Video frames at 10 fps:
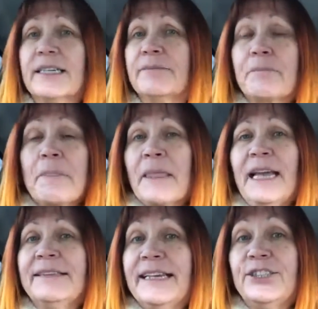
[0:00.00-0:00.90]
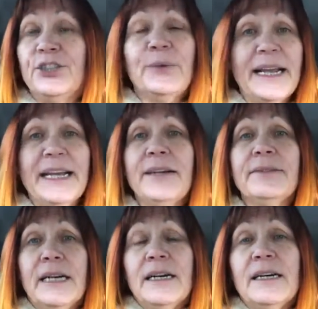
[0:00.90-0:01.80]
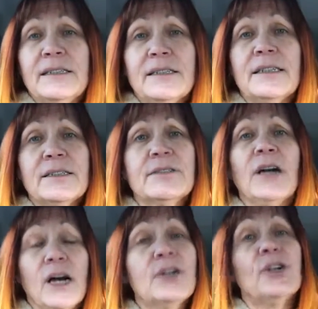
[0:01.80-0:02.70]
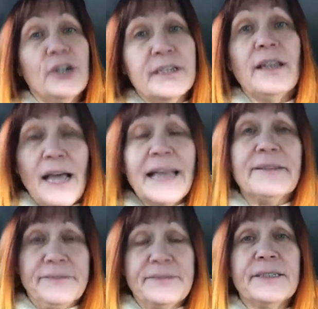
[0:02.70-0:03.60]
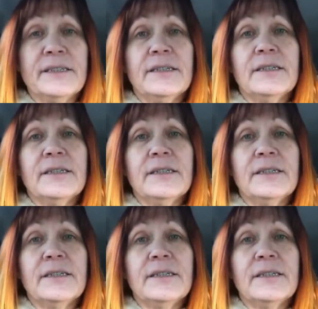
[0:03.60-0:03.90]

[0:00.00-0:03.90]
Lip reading: And they do have a good life.